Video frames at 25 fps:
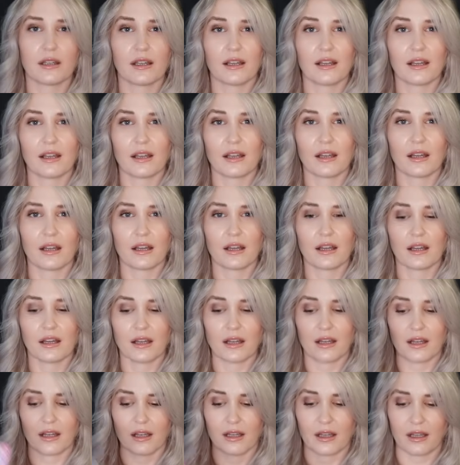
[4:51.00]

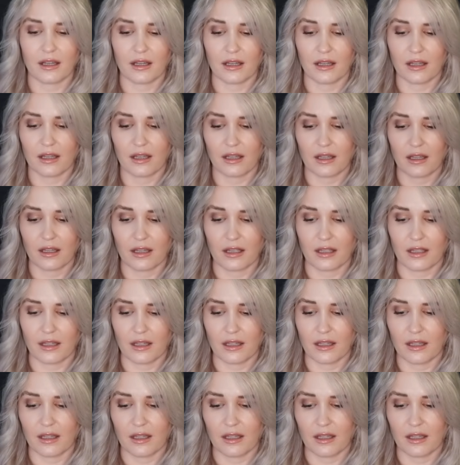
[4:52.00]
(no one is talking)